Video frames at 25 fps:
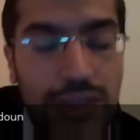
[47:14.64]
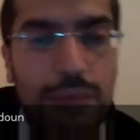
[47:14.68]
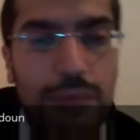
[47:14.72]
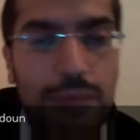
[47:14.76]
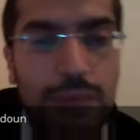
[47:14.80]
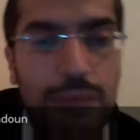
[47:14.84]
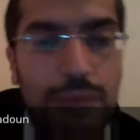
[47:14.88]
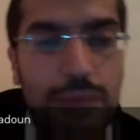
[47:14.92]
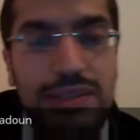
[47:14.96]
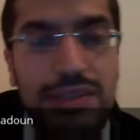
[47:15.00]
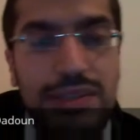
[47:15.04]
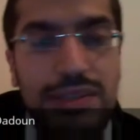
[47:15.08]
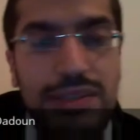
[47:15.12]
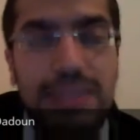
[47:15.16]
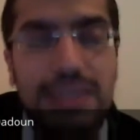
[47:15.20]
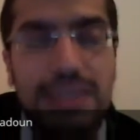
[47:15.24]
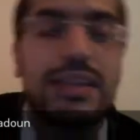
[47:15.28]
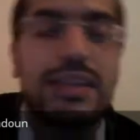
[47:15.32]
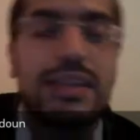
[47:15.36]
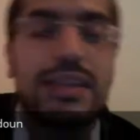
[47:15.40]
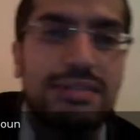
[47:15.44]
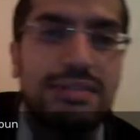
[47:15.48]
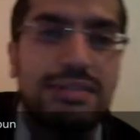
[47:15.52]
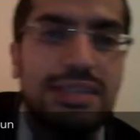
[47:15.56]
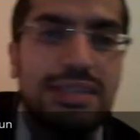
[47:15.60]
the same
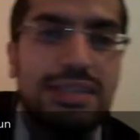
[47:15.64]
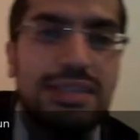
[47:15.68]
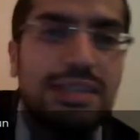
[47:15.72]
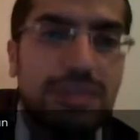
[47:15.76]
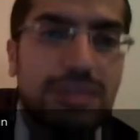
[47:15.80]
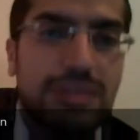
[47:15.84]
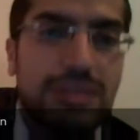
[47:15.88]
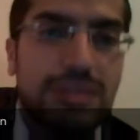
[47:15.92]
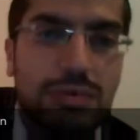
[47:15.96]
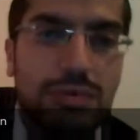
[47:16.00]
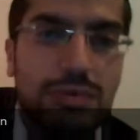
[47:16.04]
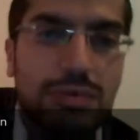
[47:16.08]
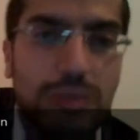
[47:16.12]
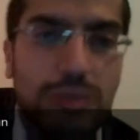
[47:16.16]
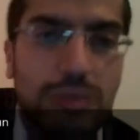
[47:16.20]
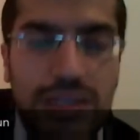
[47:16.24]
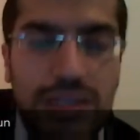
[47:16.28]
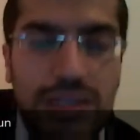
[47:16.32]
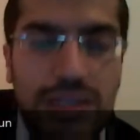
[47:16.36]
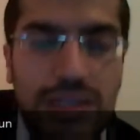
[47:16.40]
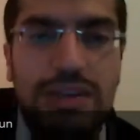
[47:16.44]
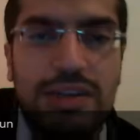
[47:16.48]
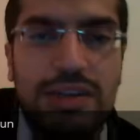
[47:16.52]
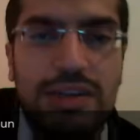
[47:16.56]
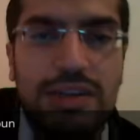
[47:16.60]
word, and we see that the
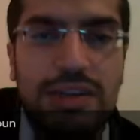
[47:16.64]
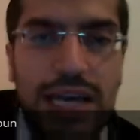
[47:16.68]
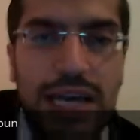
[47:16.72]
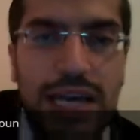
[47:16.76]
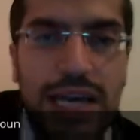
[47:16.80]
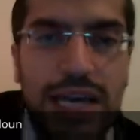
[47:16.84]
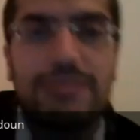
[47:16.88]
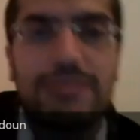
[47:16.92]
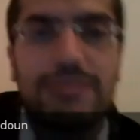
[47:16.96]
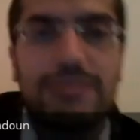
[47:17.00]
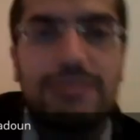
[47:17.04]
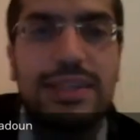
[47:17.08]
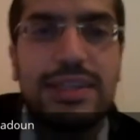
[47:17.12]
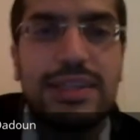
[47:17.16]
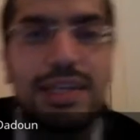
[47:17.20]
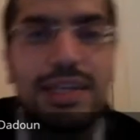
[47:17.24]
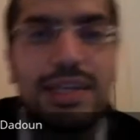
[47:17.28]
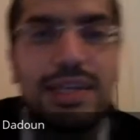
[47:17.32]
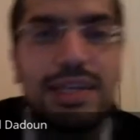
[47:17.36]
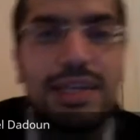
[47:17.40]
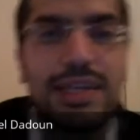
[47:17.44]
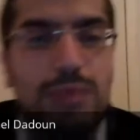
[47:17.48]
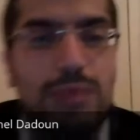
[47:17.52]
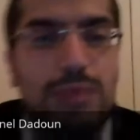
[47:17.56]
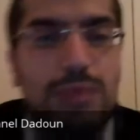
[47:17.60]
sea saw Yosef
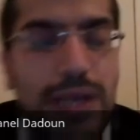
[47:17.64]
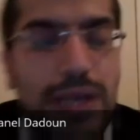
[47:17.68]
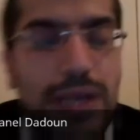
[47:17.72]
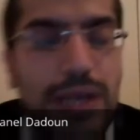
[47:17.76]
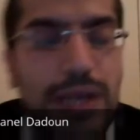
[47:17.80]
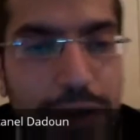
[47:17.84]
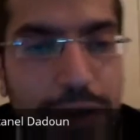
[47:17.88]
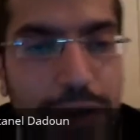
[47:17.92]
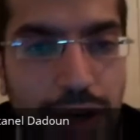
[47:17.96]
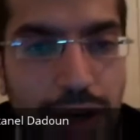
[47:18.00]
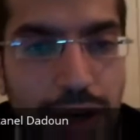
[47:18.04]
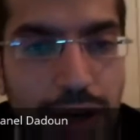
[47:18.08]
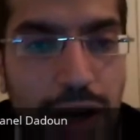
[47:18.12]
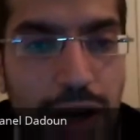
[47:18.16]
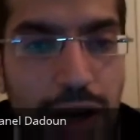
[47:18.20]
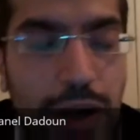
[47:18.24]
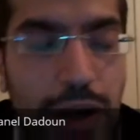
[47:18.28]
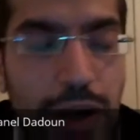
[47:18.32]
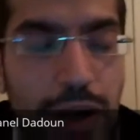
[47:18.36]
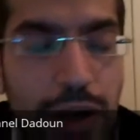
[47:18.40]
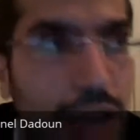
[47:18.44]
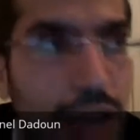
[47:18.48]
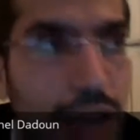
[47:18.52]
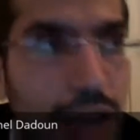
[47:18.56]
and it fled. That's why.